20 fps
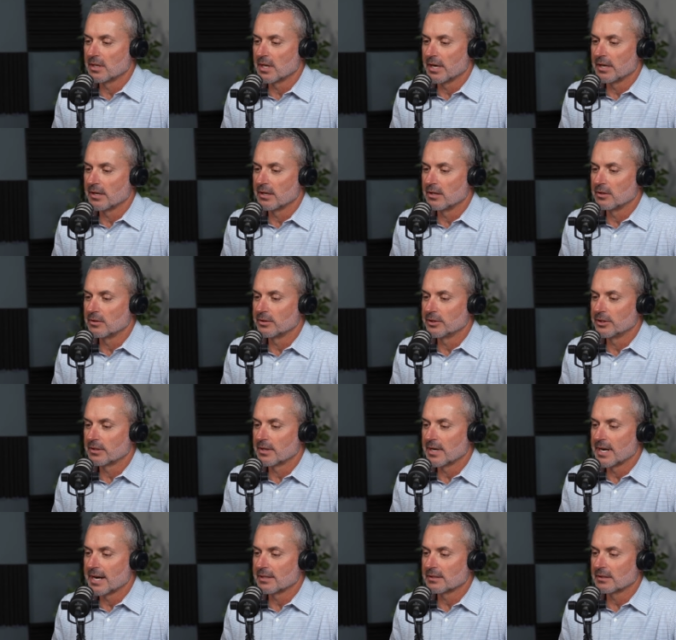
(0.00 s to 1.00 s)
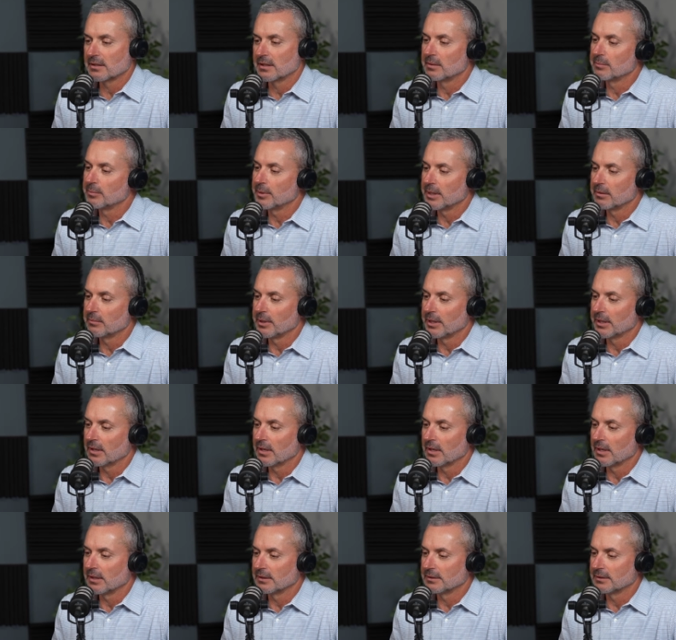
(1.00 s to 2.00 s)
I know you're asking me
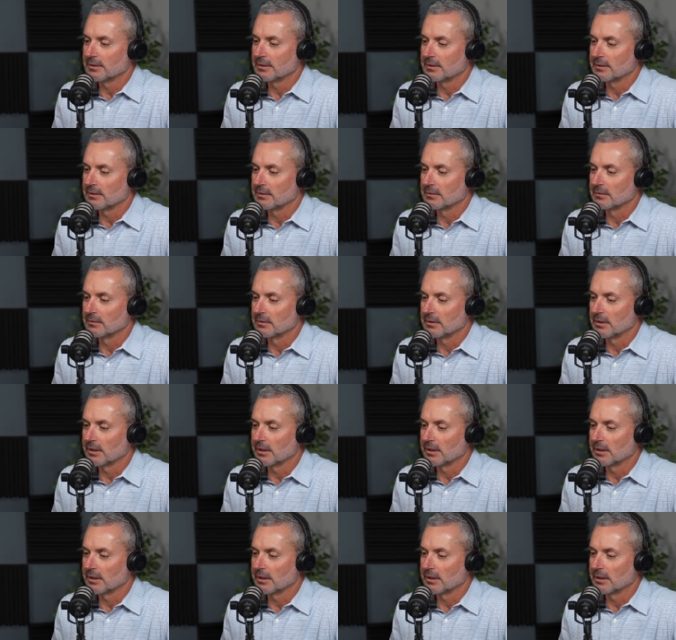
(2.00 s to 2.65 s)
because